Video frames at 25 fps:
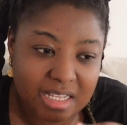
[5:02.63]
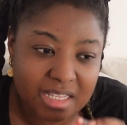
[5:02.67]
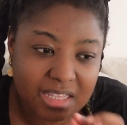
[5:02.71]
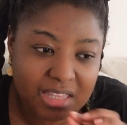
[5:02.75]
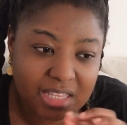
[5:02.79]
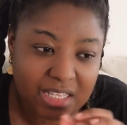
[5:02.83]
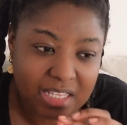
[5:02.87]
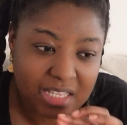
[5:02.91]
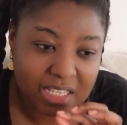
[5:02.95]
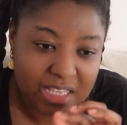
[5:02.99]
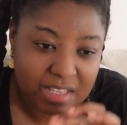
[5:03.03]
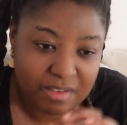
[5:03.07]

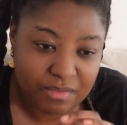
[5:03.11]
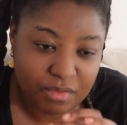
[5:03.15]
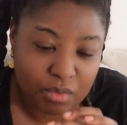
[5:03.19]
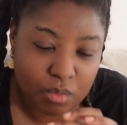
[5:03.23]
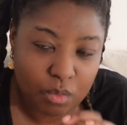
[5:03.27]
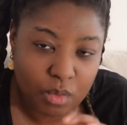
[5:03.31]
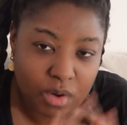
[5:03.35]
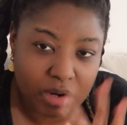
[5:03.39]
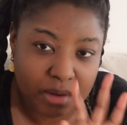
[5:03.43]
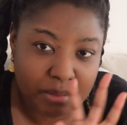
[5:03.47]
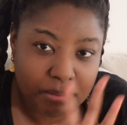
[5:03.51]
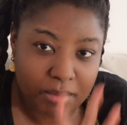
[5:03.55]
the evil
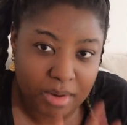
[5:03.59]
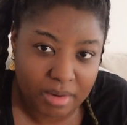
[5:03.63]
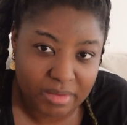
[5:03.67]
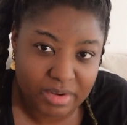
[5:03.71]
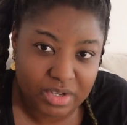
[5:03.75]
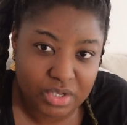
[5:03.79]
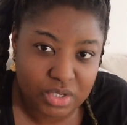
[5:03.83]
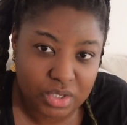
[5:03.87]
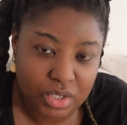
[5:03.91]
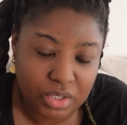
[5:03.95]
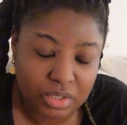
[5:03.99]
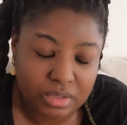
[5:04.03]
one,
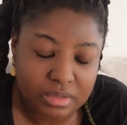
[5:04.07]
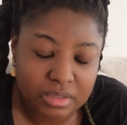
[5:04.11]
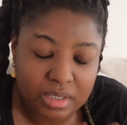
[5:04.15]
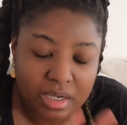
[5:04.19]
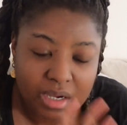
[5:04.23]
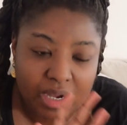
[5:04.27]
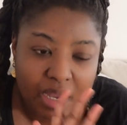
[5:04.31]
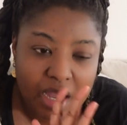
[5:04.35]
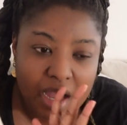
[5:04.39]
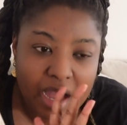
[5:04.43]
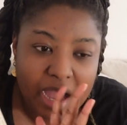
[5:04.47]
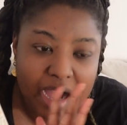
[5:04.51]
Marisol.
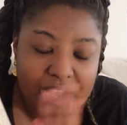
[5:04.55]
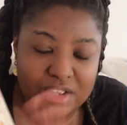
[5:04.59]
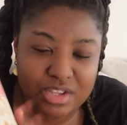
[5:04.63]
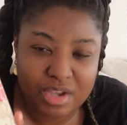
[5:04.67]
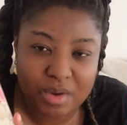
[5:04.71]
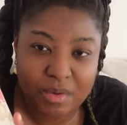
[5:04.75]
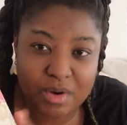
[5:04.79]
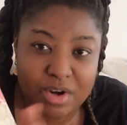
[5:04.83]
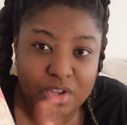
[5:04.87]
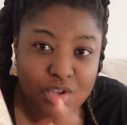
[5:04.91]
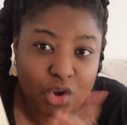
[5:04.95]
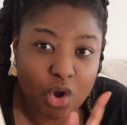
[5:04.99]
So I
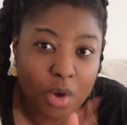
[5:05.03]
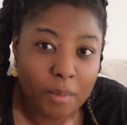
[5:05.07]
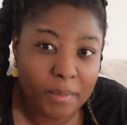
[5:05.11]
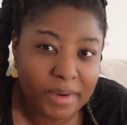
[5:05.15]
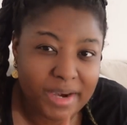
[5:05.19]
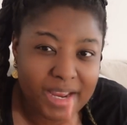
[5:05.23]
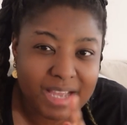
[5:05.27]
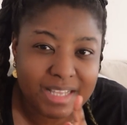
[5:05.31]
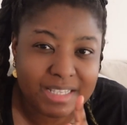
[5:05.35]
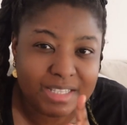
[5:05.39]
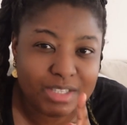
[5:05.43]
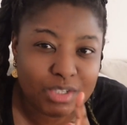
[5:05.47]
wanted to come in
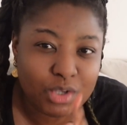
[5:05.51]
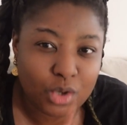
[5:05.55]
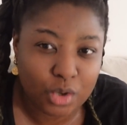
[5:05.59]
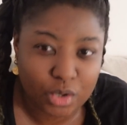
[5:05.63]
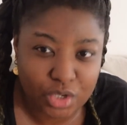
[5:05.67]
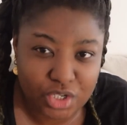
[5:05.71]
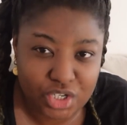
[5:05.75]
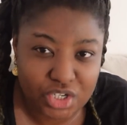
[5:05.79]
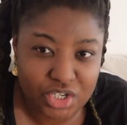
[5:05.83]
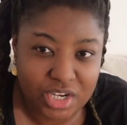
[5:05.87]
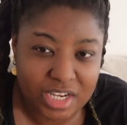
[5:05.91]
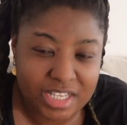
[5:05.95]
here and
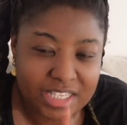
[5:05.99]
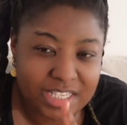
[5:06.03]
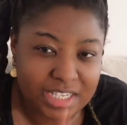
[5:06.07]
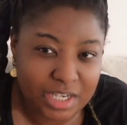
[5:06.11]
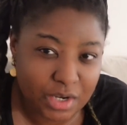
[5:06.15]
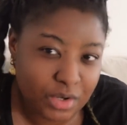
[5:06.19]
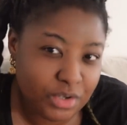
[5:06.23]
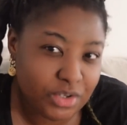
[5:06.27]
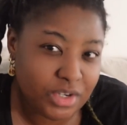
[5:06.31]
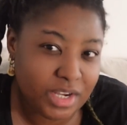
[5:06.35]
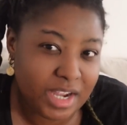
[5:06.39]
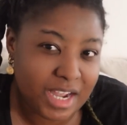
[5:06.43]
talk and
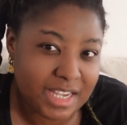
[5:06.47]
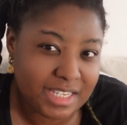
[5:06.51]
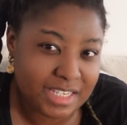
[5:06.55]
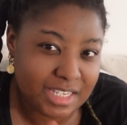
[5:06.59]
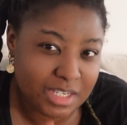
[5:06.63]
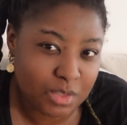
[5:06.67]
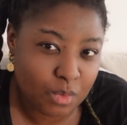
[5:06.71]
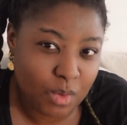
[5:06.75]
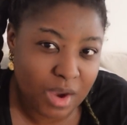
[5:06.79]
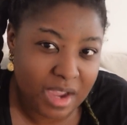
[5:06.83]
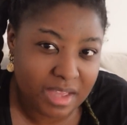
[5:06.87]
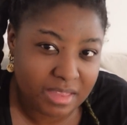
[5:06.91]
tell you guys
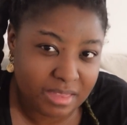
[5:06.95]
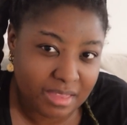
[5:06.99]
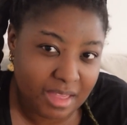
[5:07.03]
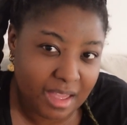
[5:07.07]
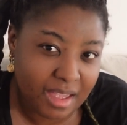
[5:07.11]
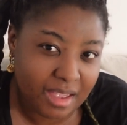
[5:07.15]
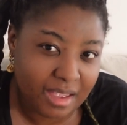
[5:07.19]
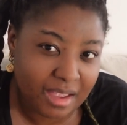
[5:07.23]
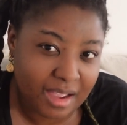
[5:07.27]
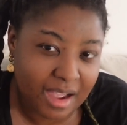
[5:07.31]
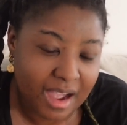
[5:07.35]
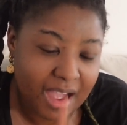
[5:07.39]
this is what I
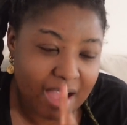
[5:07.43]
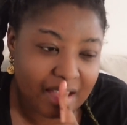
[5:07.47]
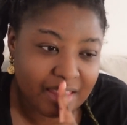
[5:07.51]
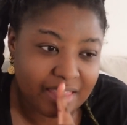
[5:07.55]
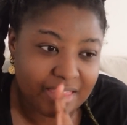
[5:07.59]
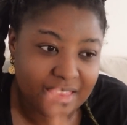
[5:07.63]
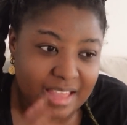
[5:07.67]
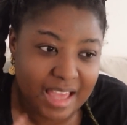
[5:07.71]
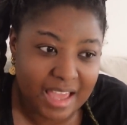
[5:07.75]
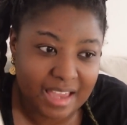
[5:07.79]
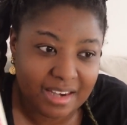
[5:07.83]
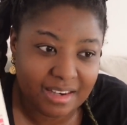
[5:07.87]
think, and
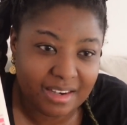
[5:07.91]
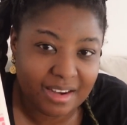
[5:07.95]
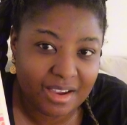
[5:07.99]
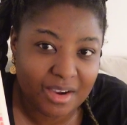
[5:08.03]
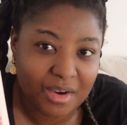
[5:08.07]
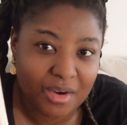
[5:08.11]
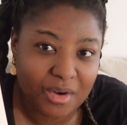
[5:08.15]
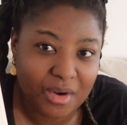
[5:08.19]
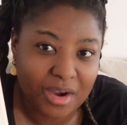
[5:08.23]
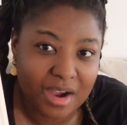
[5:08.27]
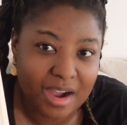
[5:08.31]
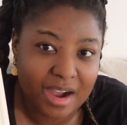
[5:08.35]
then
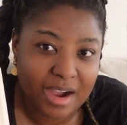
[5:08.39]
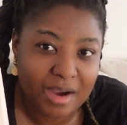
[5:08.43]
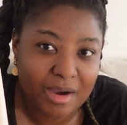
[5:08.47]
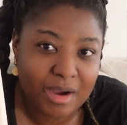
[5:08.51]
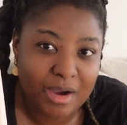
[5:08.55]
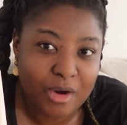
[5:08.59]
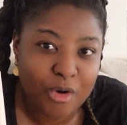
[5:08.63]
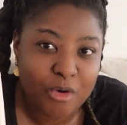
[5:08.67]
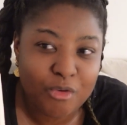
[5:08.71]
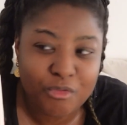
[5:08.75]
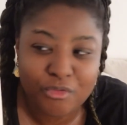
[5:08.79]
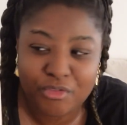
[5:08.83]

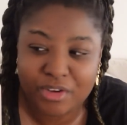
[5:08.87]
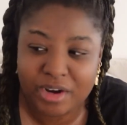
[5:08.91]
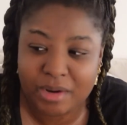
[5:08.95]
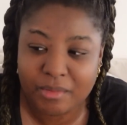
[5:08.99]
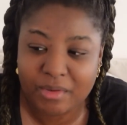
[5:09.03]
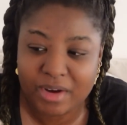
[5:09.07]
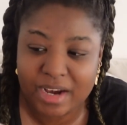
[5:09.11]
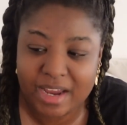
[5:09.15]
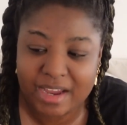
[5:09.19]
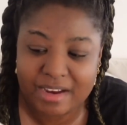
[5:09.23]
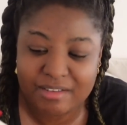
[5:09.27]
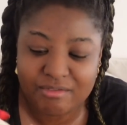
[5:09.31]
hopefully
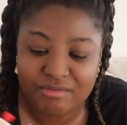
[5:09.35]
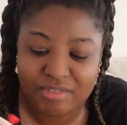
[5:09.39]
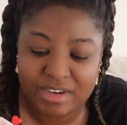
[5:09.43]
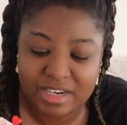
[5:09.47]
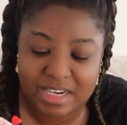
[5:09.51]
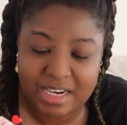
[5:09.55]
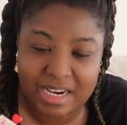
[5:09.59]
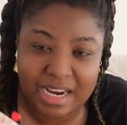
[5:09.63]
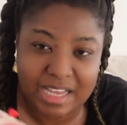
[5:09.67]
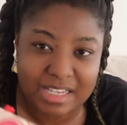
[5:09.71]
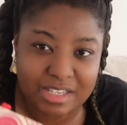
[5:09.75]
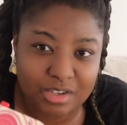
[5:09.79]
when I read
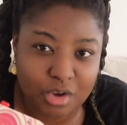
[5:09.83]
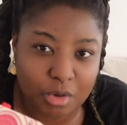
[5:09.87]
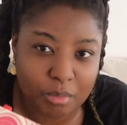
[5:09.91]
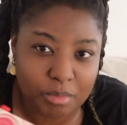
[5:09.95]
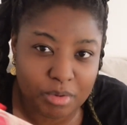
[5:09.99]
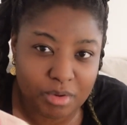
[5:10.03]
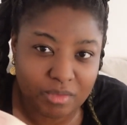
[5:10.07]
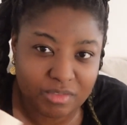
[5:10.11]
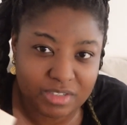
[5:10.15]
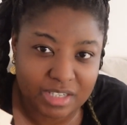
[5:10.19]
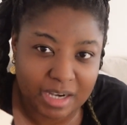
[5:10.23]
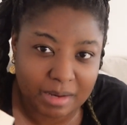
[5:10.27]
the last
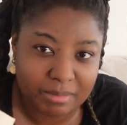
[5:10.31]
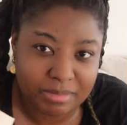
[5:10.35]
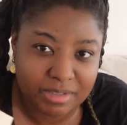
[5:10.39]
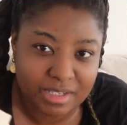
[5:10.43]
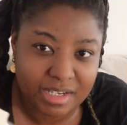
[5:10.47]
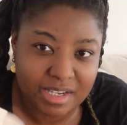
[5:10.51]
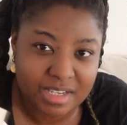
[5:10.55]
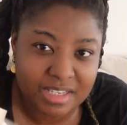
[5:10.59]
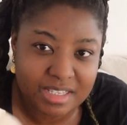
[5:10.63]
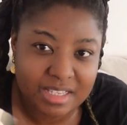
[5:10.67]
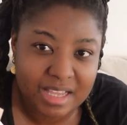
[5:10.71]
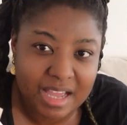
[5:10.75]
couple of
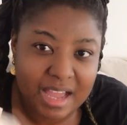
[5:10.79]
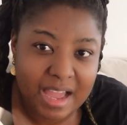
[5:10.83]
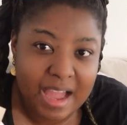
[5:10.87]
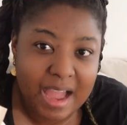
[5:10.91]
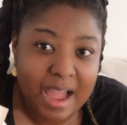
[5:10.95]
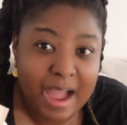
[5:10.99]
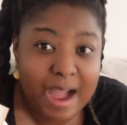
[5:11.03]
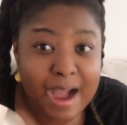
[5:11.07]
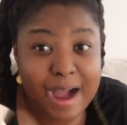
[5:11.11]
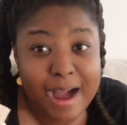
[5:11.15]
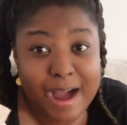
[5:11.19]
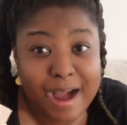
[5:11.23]
chapters
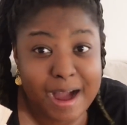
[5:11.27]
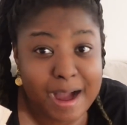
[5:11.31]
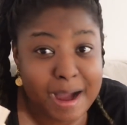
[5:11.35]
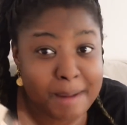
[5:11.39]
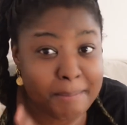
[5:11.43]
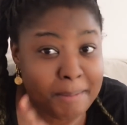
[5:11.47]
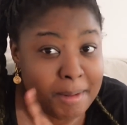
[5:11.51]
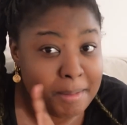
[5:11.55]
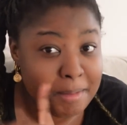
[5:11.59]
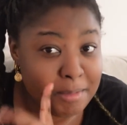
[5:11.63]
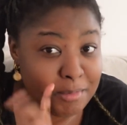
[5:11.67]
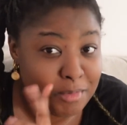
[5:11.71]
I
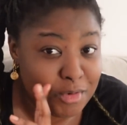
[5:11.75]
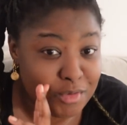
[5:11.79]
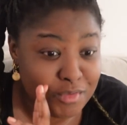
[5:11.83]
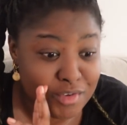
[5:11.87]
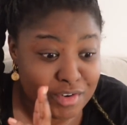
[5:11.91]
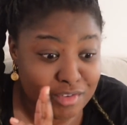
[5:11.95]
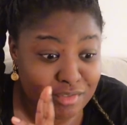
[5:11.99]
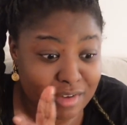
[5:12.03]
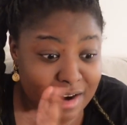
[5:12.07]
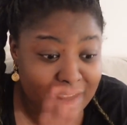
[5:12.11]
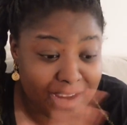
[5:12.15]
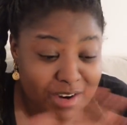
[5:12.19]
might be
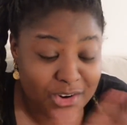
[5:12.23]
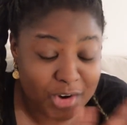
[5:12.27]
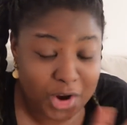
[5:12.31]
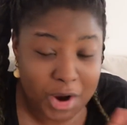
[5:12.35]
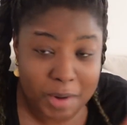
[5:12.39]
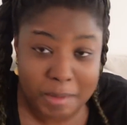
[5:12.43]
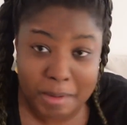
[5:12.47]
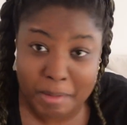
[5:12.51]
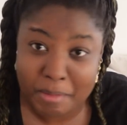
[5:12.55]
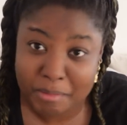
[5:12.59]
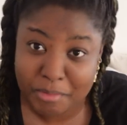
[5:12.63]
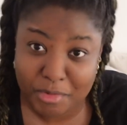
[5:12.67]
proven right or I
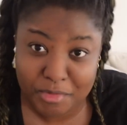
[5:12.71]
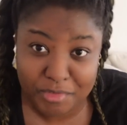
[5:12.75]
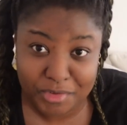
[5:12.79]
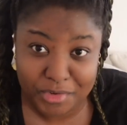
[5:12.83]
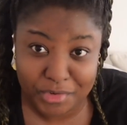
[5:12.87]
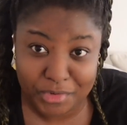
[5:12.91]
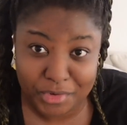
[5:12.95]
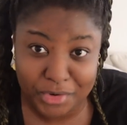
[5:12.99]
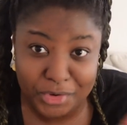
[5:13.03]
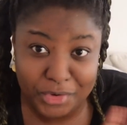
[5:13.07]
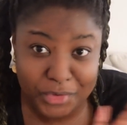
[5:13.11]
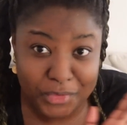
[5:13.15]
might be proven
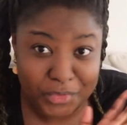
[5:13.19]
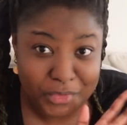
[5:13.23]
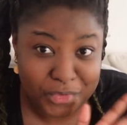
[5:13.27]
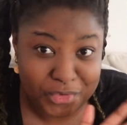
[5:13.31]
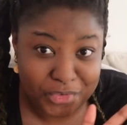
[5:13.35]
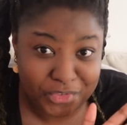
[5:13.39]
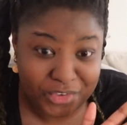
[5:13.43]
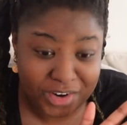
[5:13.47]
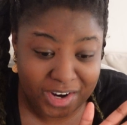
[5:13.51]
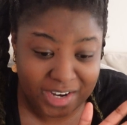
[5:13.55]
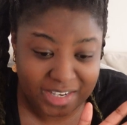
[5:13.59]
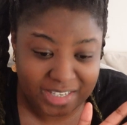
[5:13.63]
wrong. We'll
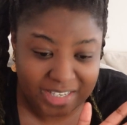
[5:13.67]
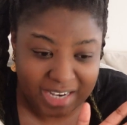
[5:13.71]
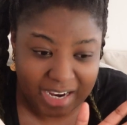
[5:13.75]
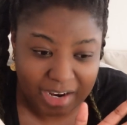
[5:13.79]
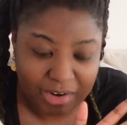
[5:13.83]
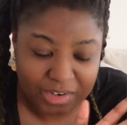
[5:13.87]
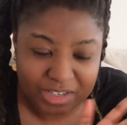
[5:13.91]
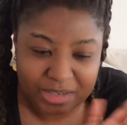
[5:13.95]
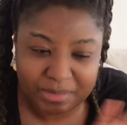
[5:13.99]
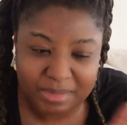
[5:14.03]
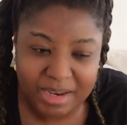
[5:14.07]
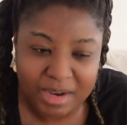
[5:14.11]
find out.
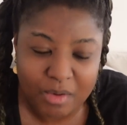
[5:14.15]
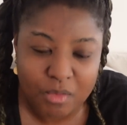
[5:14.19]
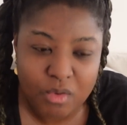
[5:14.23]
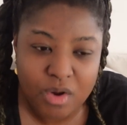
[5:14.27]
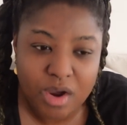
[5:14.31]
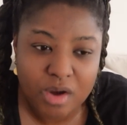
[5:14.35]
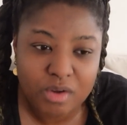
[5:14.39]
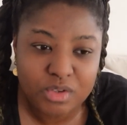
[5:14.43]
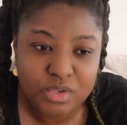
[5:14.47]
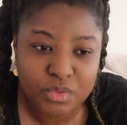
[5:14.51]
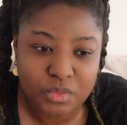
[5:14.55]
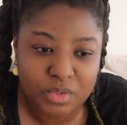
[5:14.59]
Because I'm like, what
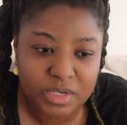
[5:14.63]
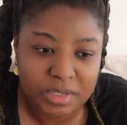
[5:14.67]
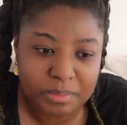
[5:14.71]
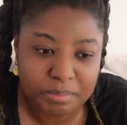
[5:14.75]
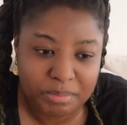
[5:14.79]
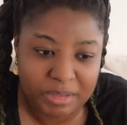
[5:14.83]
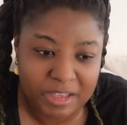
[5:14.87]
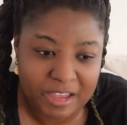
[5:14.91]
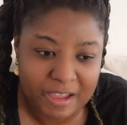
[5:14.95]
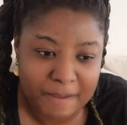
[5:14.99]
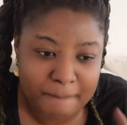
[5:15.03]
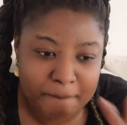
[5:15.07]
else could it
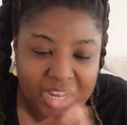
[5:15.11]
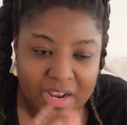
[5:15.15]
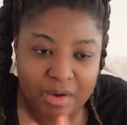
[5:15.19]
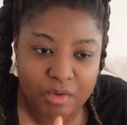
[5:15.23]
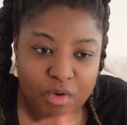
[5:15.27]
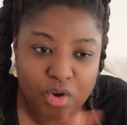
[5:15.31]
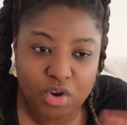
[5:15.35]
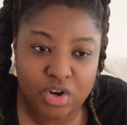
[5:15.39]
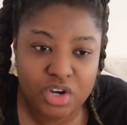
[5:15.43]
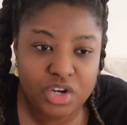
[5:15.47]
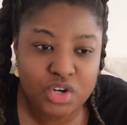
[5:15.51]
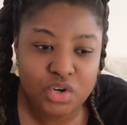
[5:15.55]
be? We
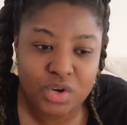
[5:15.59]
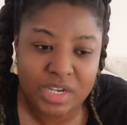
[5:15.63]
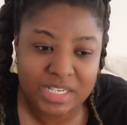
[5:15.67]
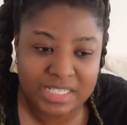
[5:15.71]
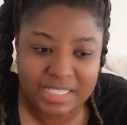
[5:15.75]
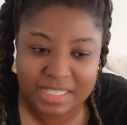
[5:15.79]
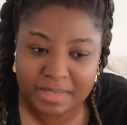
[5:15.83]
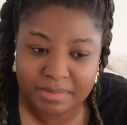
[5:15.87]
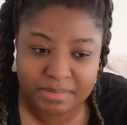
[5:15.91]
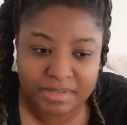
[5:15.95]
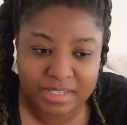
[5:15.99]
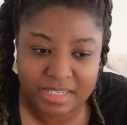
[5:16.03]
already know our
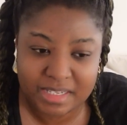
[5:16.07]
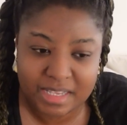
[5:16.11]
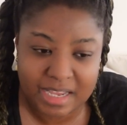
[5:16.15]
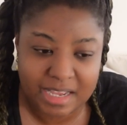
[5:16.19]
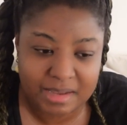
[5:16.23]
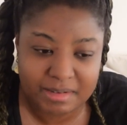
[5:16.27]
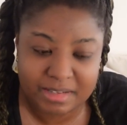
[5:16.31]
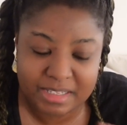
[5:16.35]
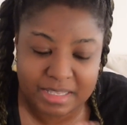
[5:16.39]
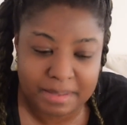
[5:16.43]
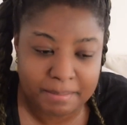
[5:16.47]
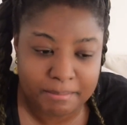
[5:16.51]

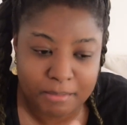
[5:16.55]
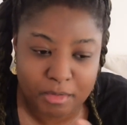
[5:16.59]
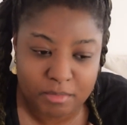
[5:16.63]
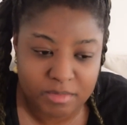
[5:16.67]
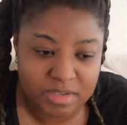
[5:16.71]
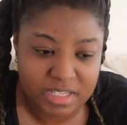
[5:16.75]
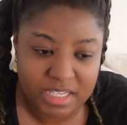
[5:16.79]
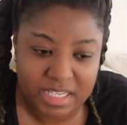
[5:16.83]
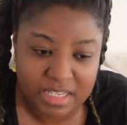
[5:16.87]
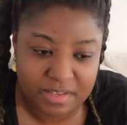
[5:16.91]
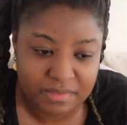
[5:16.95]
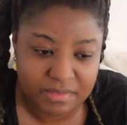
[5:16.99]
stepmom is